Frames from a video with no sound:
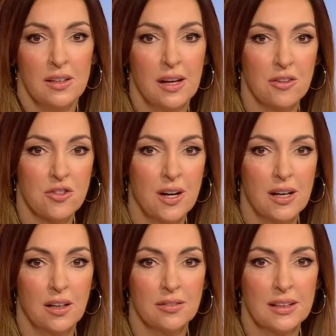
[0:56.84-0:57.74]
Now, the
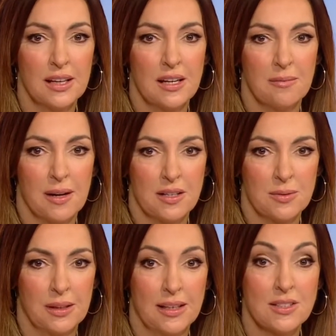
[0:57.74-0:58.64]
trial of Ghislaine
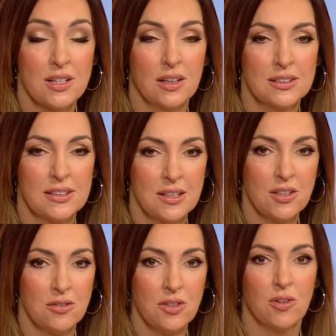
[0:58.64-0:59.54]
Maxwell has started in
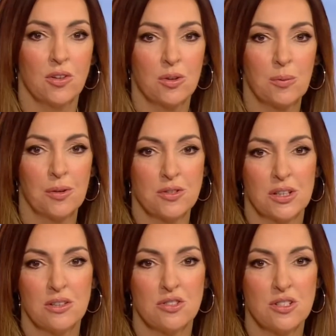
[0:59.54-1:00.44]
New York, with the
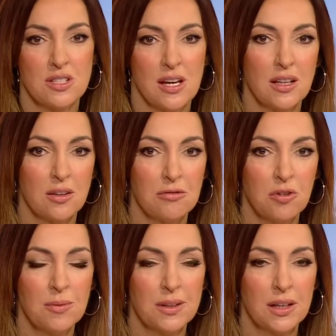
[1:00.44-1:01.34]
prosecution saying the former